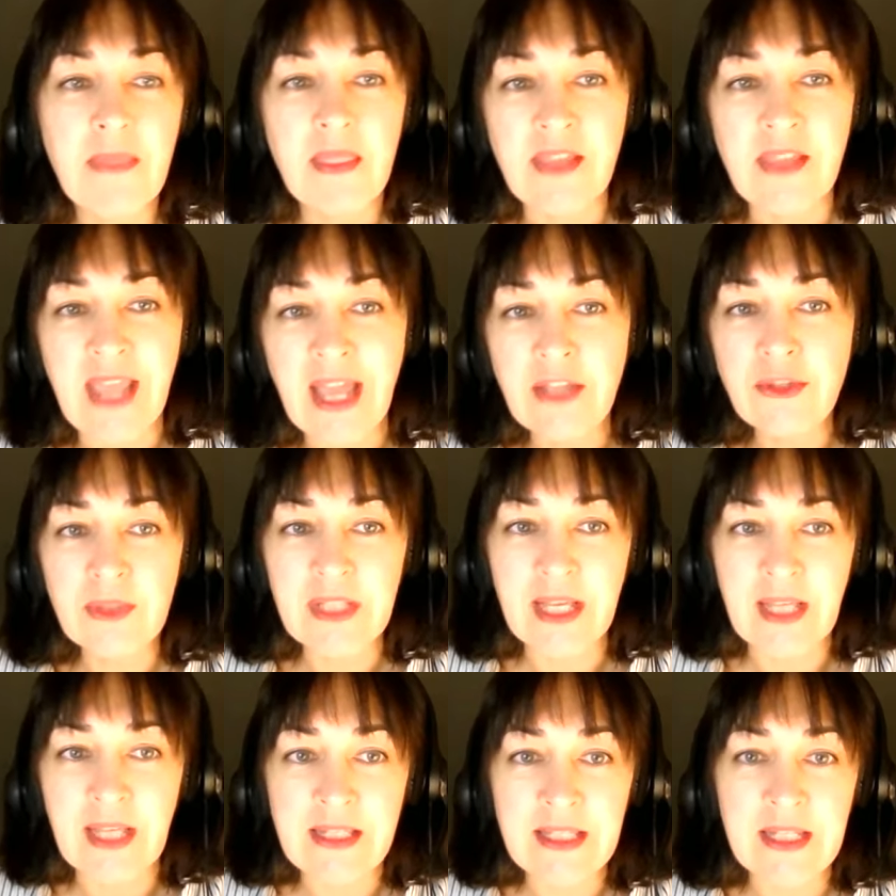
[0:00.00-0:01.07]
The annual
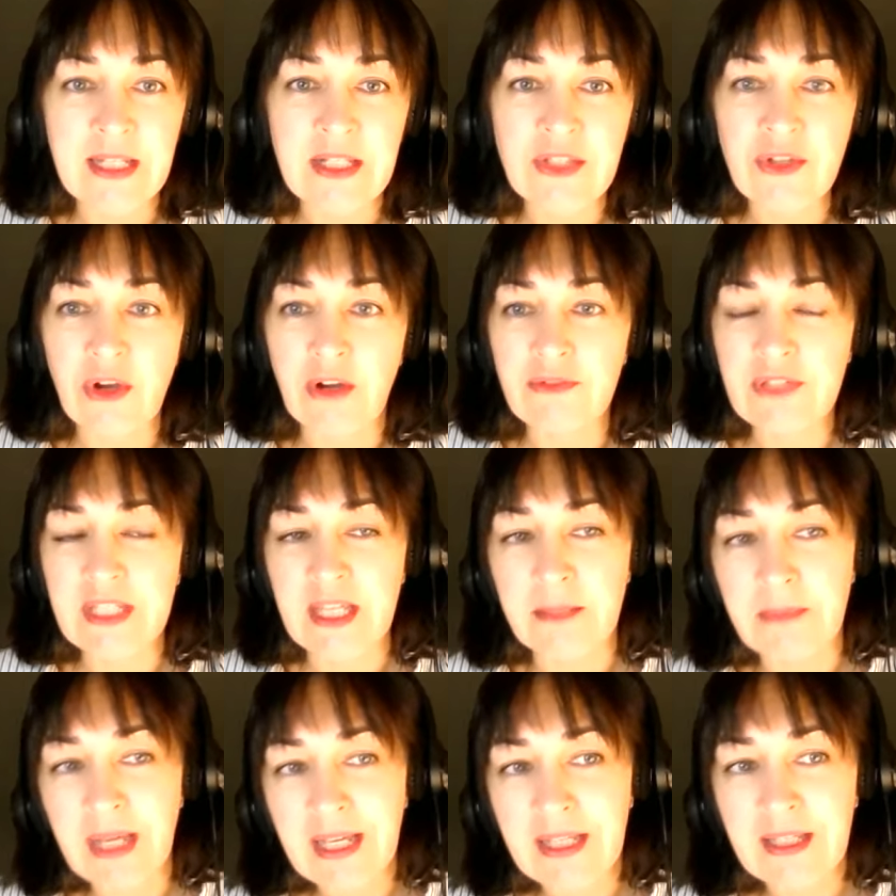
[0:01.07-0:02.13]
incidence of
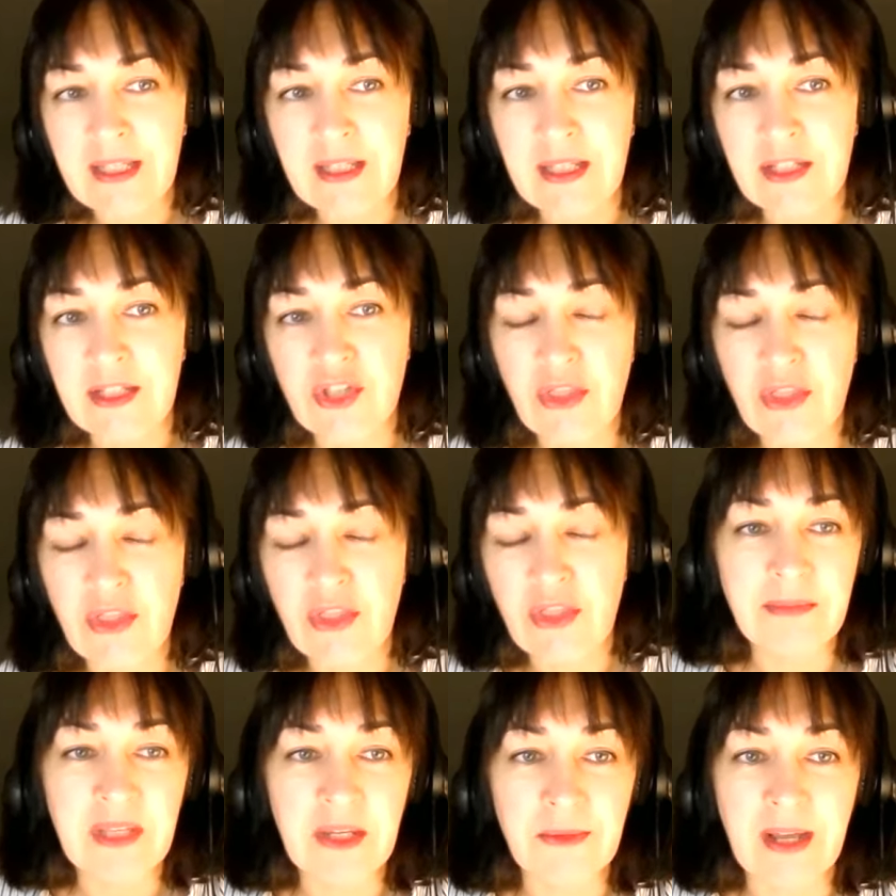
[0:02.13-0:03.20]
TMA is thought
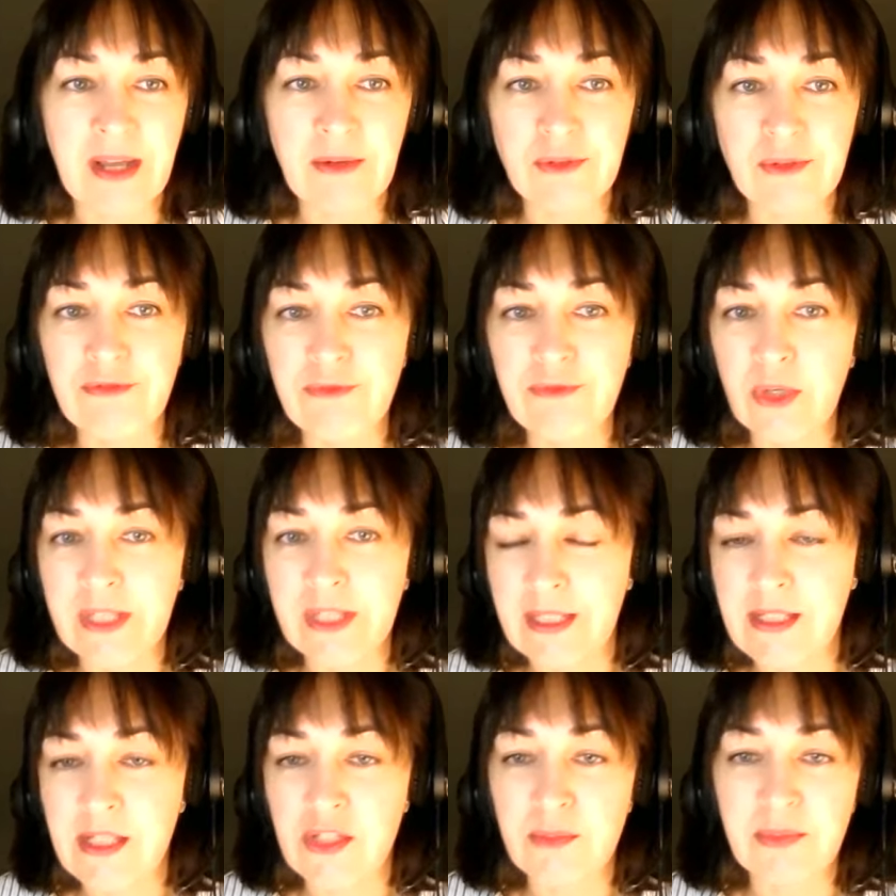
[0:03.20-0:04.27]
to be around 4
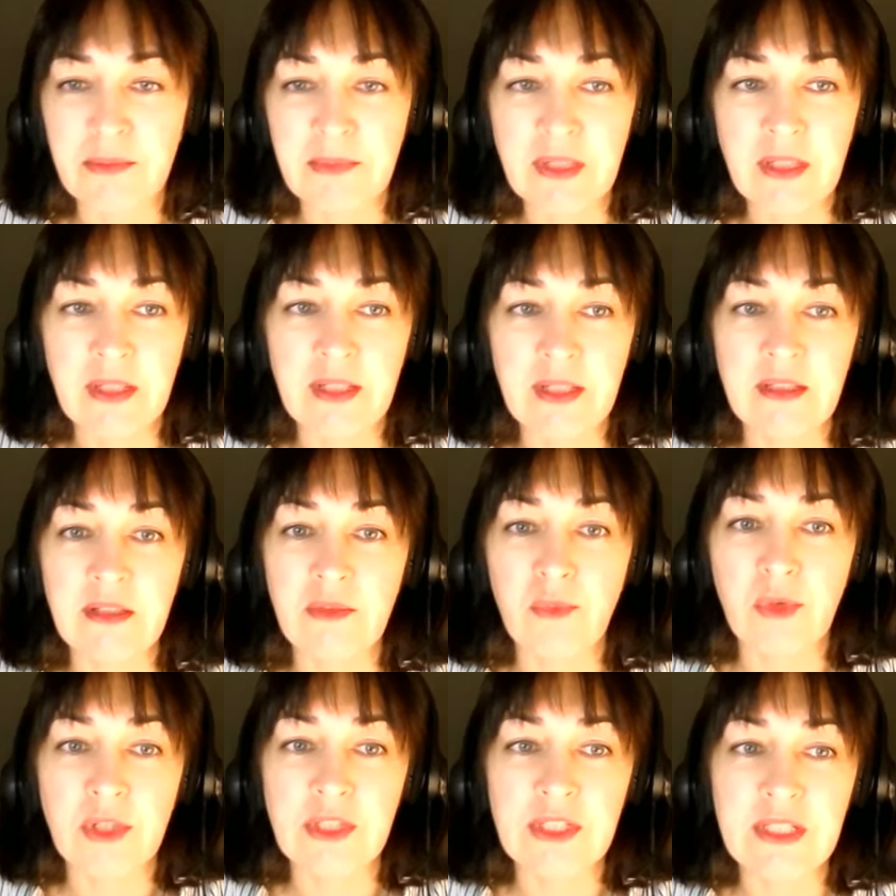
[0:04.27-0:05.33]
cases per million,
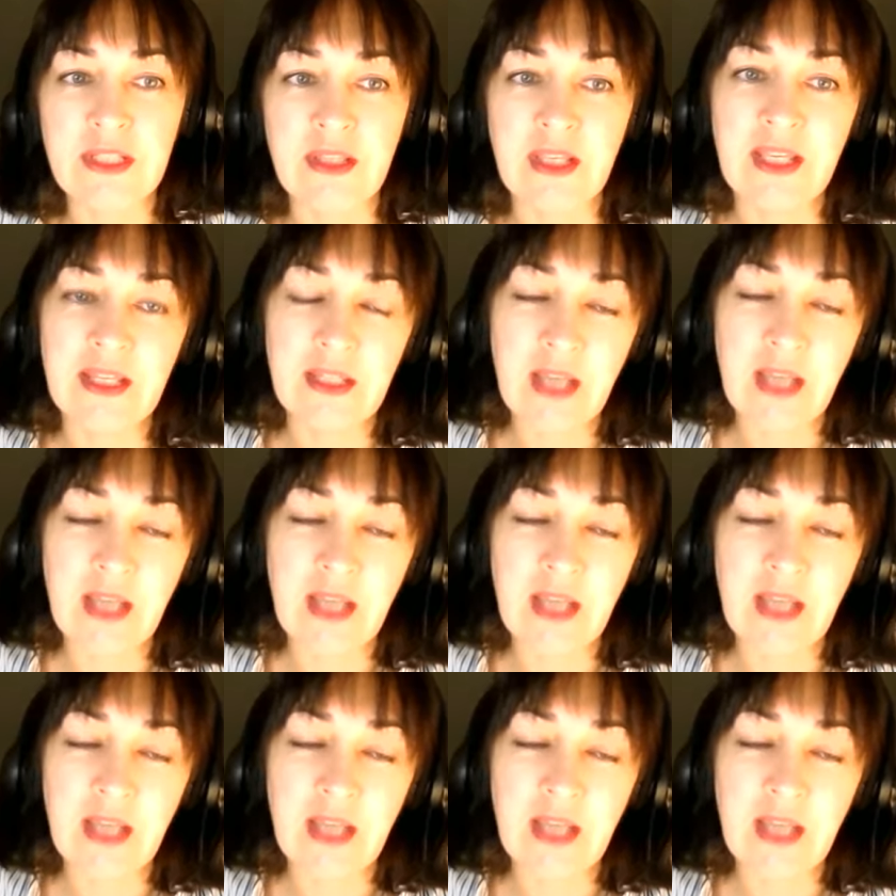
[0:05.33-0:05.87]
whereas the